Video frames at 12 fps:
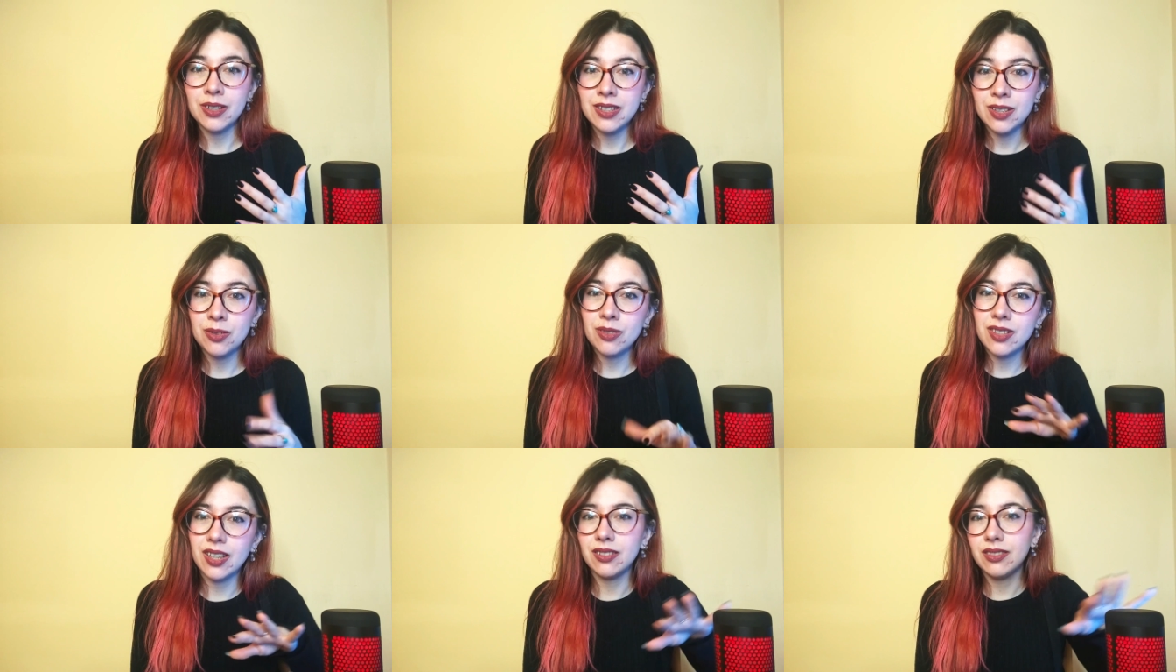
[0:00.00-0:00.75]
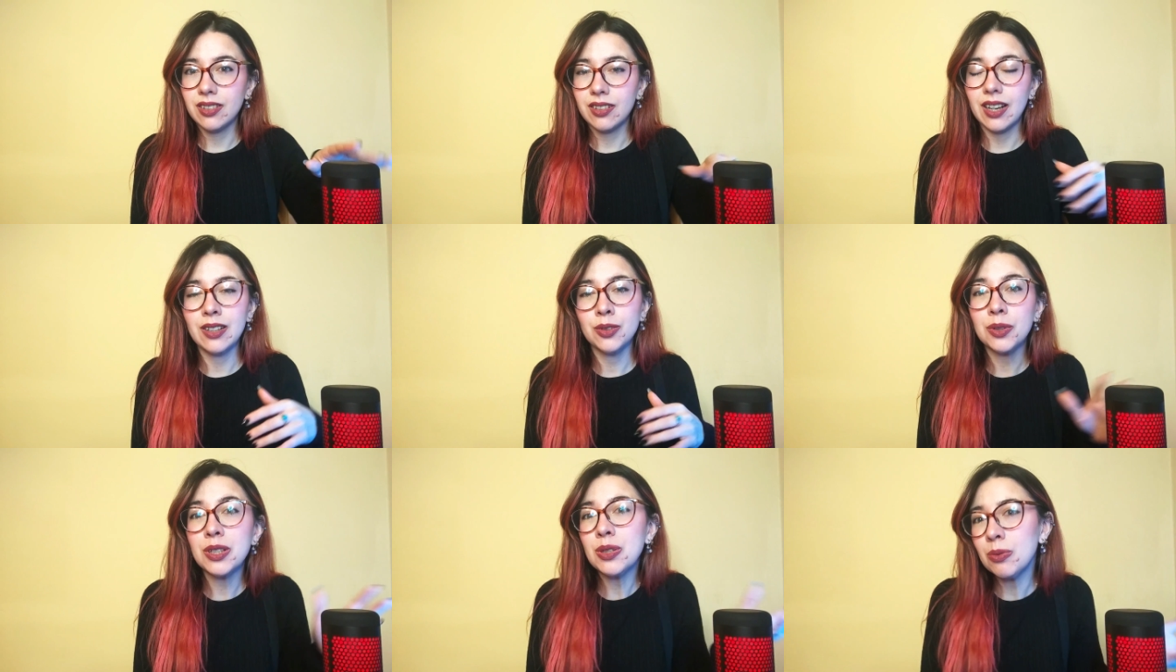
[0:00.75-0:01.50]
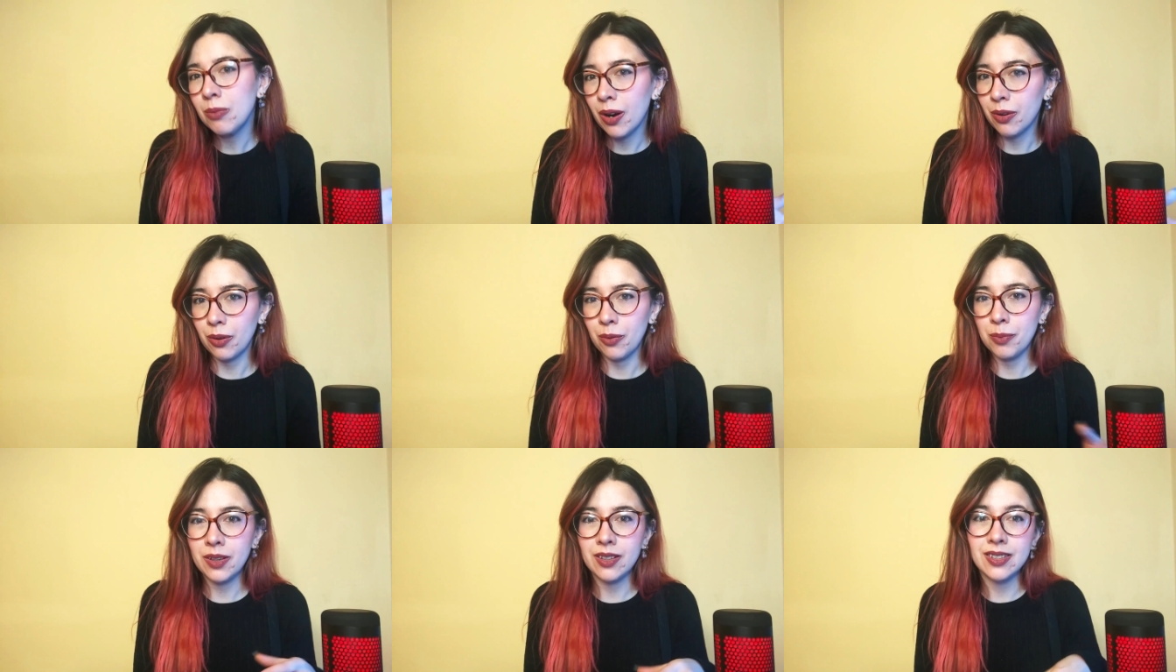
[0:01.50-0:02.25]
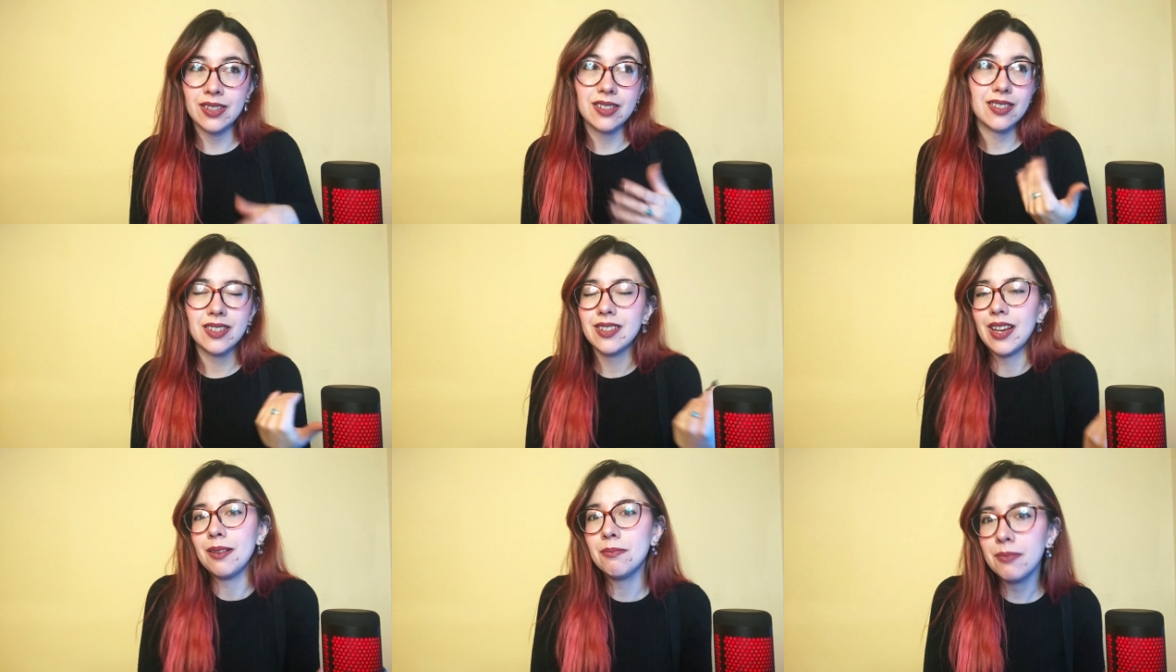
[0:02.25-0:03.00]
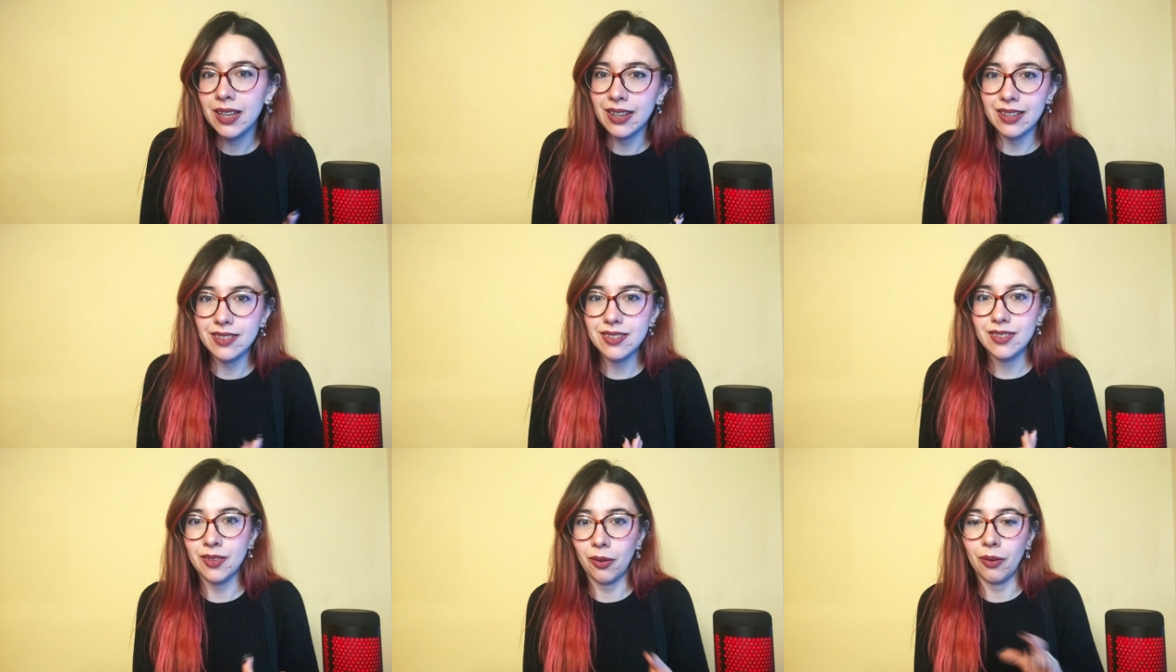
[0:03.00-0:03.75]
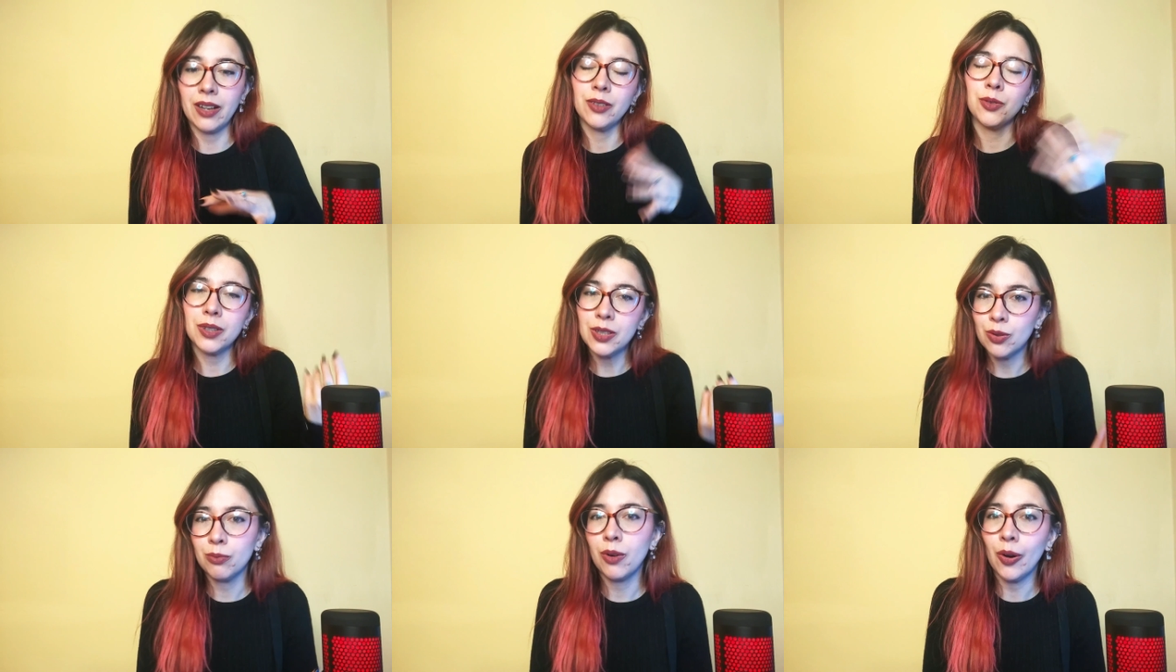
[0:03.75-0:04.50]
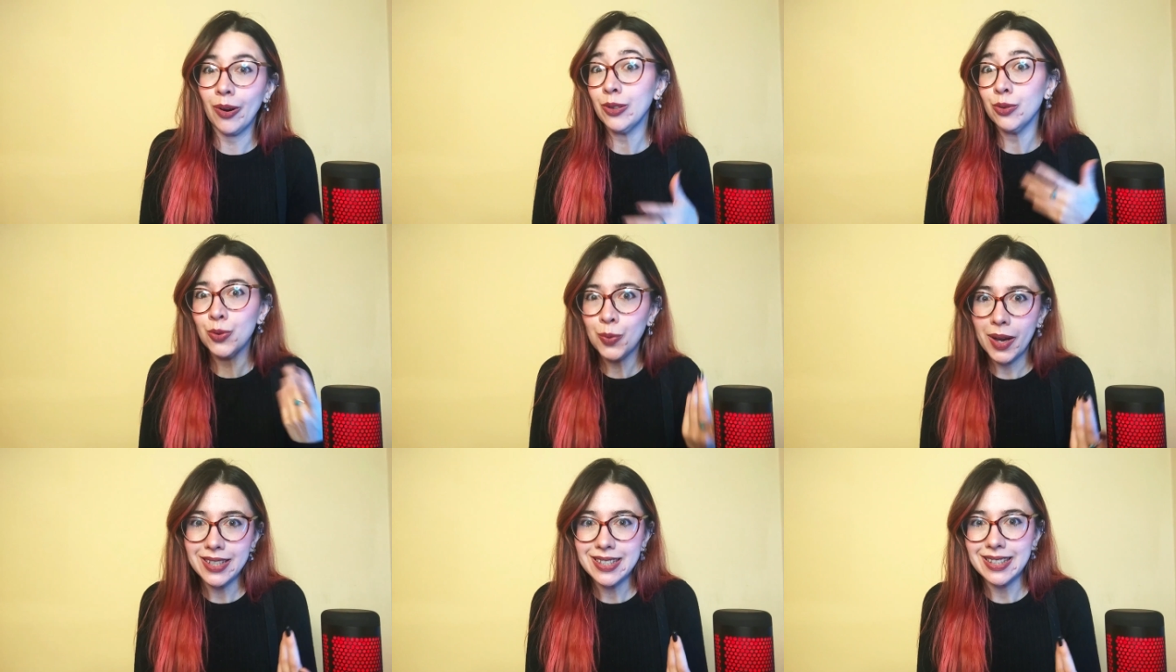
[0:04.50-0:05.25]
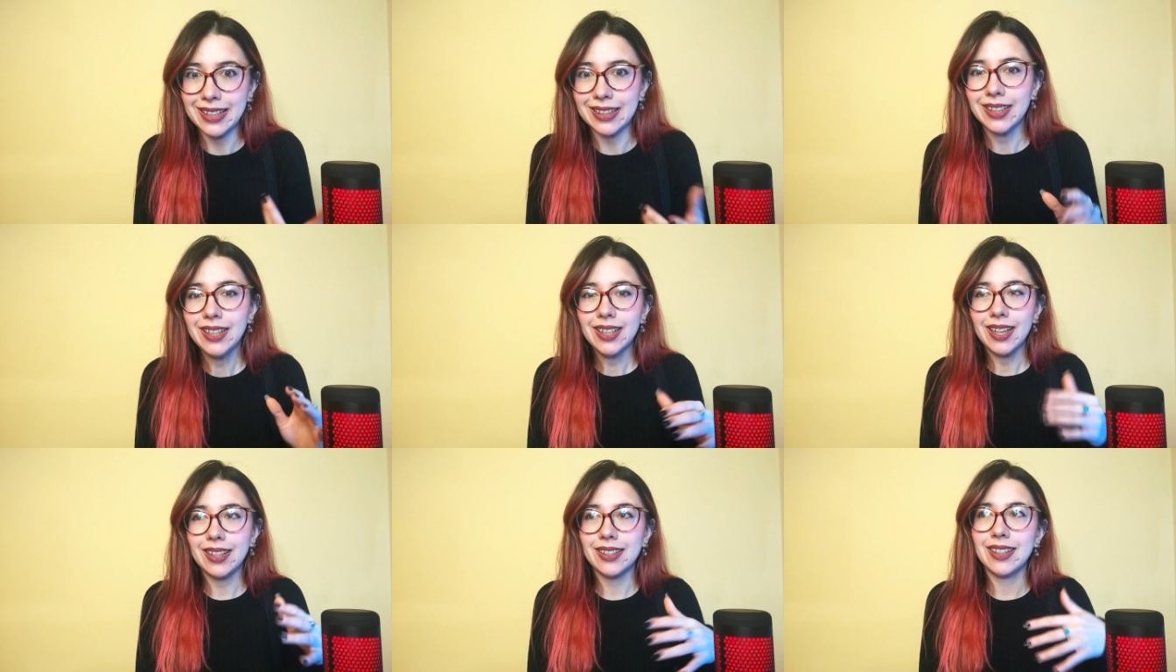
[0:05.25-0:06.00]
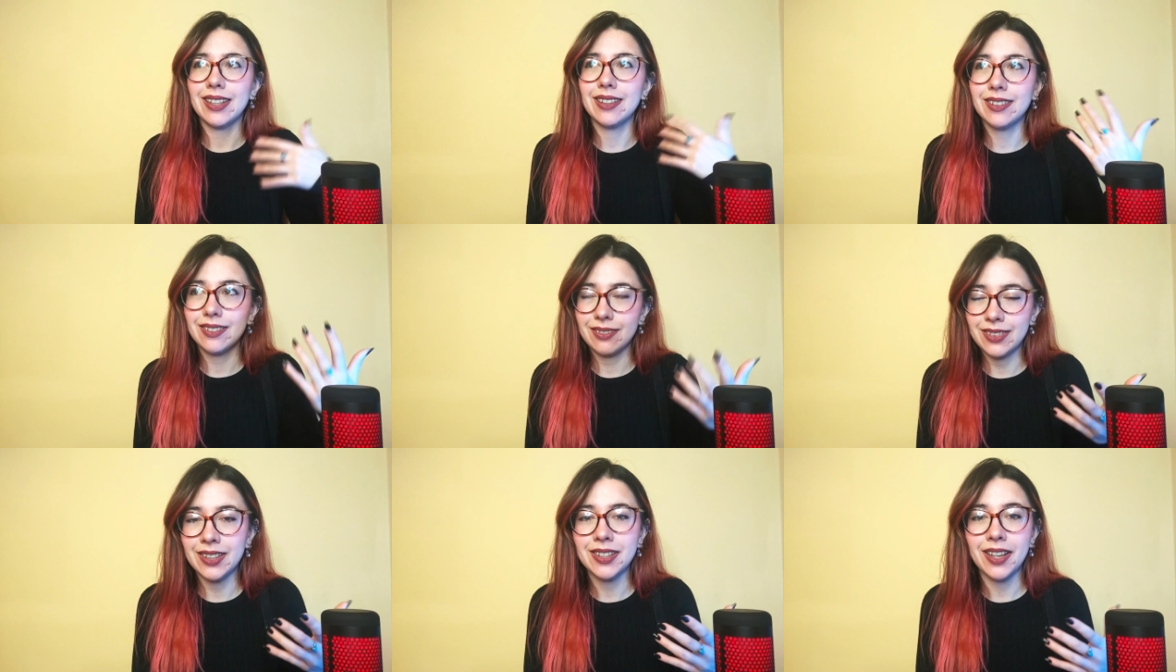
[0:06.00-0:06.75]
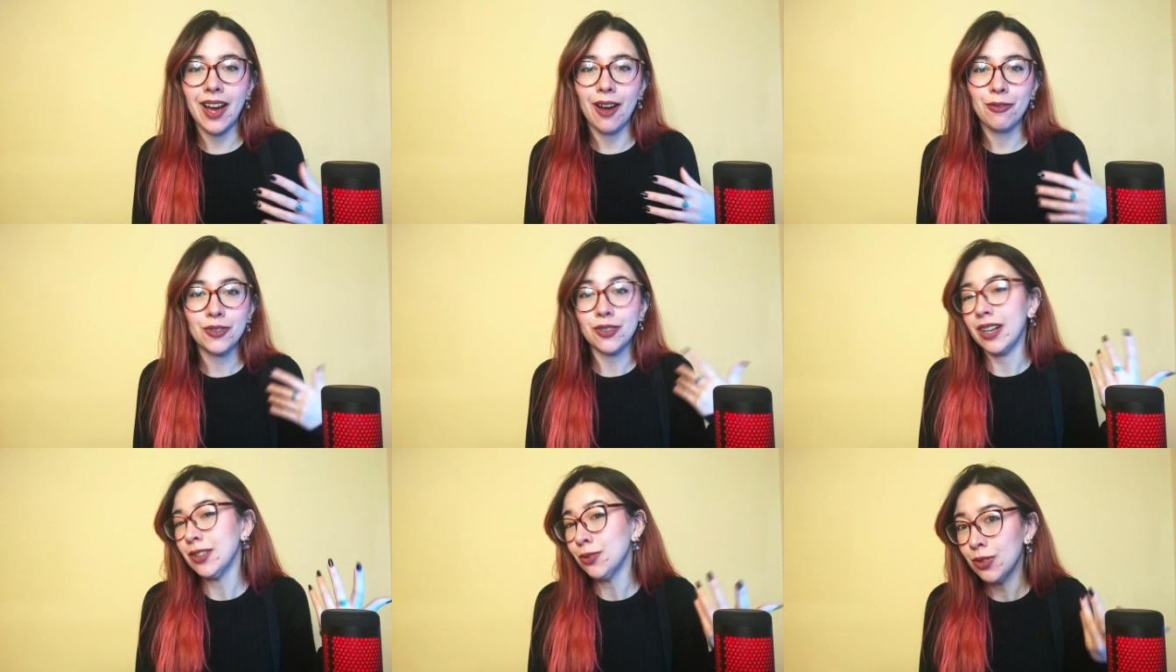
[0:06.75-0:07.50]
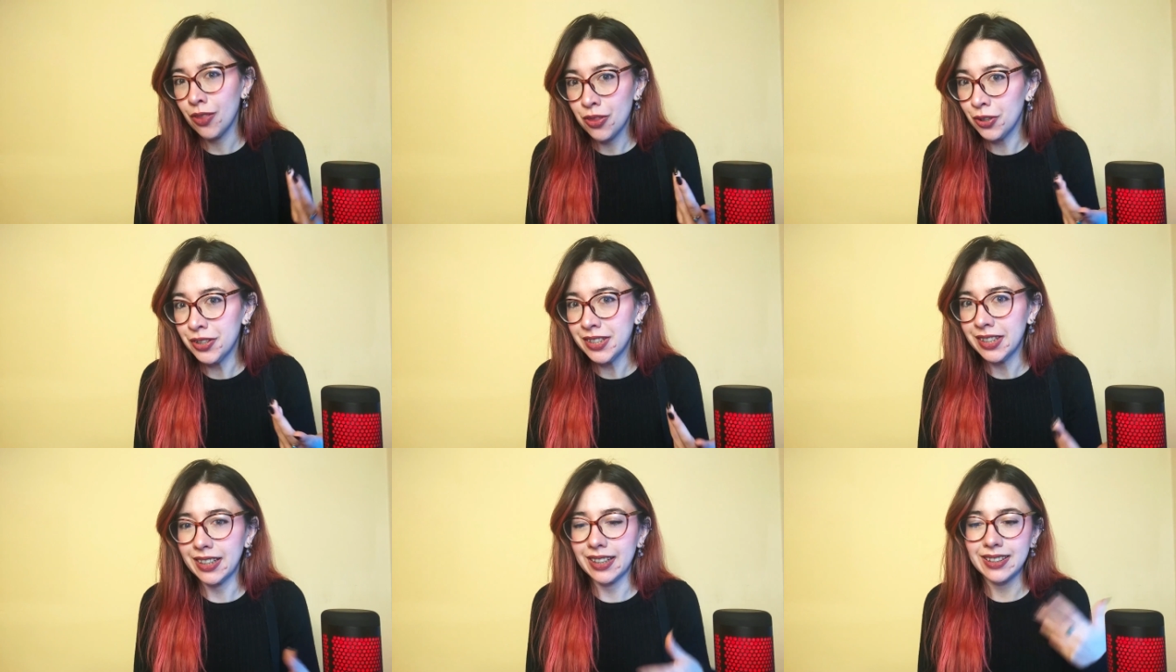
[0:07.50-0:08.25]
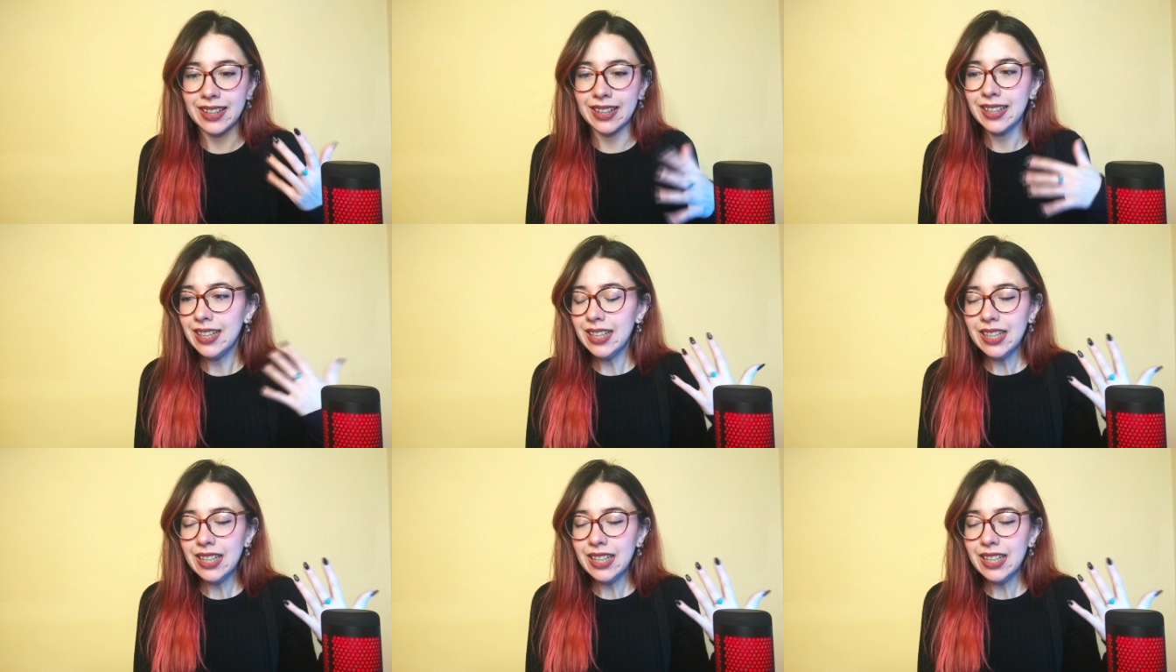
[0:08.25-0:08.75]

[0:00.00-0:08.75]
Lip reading: easy to say, I'll do it tomorrow because it's 10 minutes. So I'll do it tomorrow, I'll do 20. And then the day after, I'll do 30. And then